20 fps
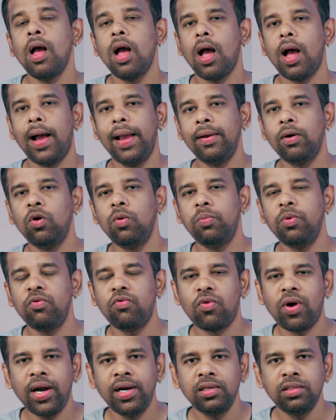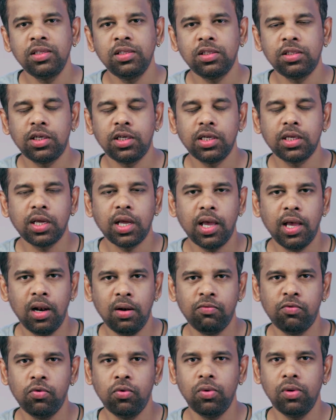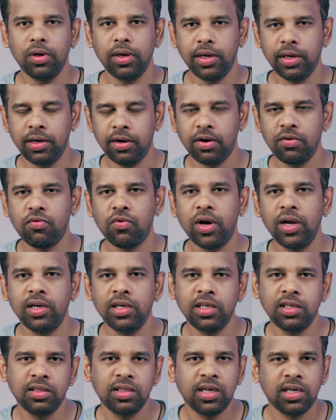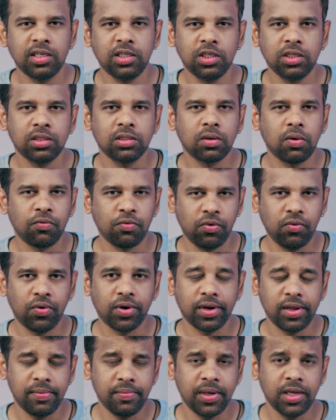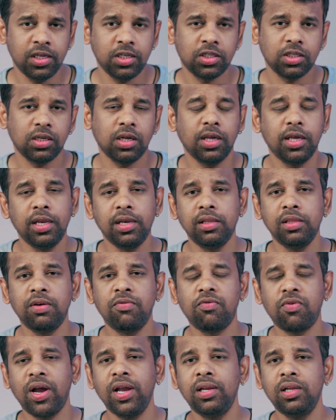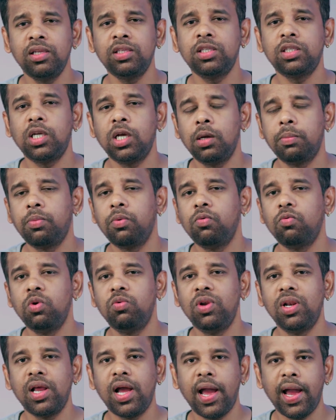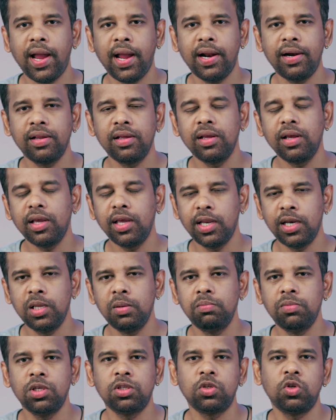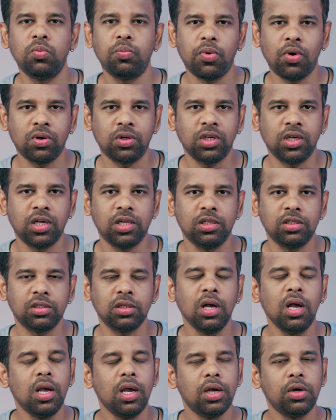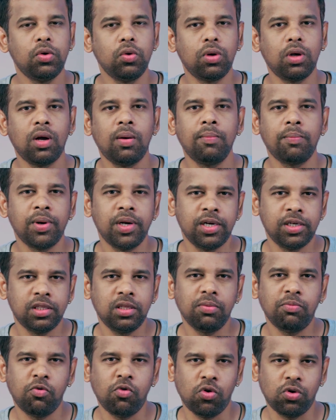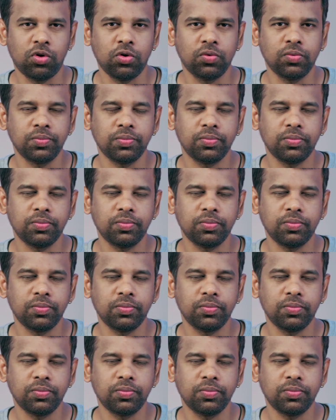I hope you find this trick helpful in refining the edges of your image. In the final step, we will add any missed particles to complete the photo.